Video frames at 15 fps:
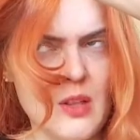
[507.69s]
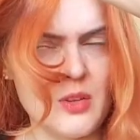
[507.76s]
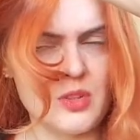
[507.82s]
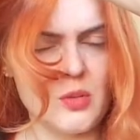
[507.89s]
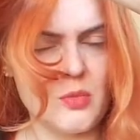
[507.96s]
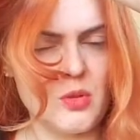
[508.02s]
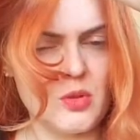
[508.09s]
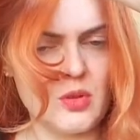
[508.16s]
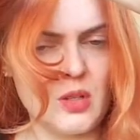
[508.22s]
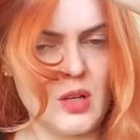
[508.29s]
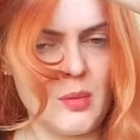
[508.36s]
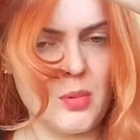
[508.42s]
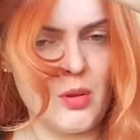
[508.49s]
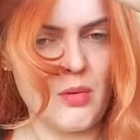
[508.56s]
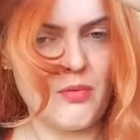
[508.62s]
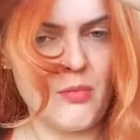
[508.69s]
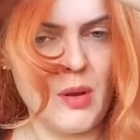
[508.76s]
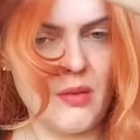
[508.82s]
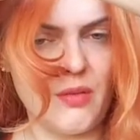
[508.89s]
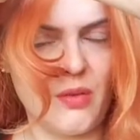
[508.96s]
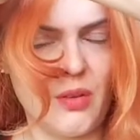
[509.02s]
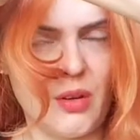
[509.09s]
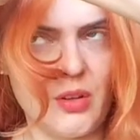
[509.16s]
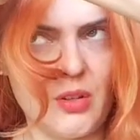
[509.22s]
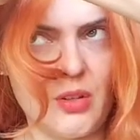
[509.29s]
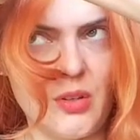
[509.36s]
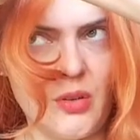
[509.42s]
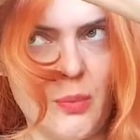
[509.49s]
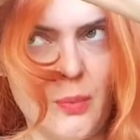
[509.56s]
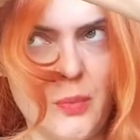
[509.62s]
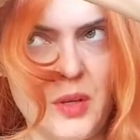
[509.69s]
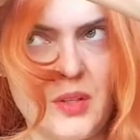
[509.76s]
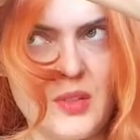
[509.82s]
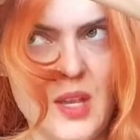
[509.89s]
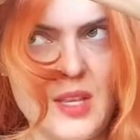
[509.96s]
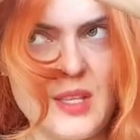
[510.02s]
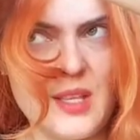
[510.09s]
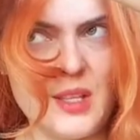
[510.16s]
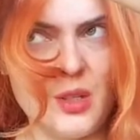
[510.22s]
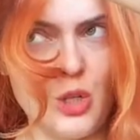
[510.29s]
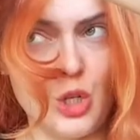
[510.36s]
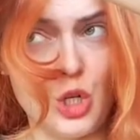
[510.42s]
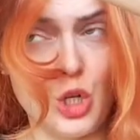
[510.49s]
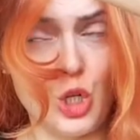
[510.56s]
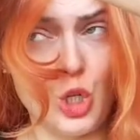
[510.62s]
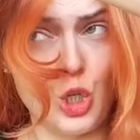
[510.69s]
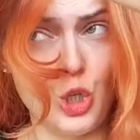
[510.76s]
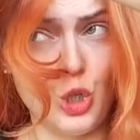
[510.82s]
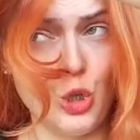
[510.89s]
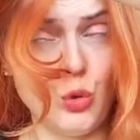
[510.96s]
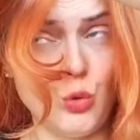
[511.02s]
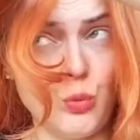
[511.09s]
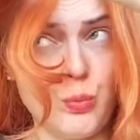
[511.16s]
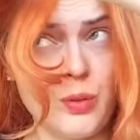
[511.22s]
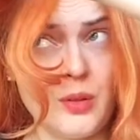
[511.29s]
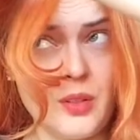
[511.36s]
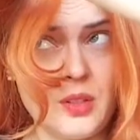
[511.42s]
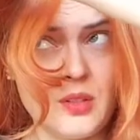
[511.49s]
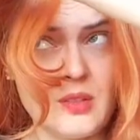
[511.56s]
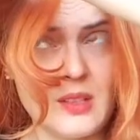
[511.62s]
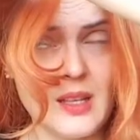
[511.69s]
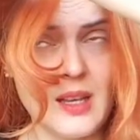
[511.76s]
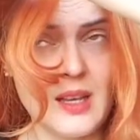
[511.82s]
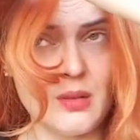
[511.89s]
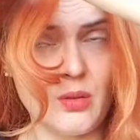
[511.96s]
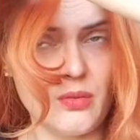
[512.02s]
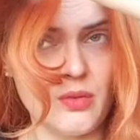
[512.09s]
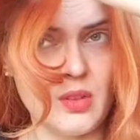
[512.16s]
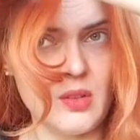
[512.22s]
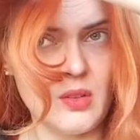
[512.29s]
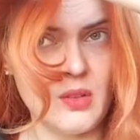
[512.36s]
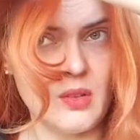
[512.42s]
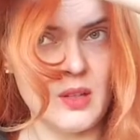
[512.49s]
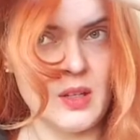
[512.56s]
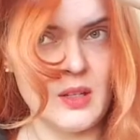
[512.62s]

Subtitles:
So I'm using a couple of my fingers because I need the loop inside of this.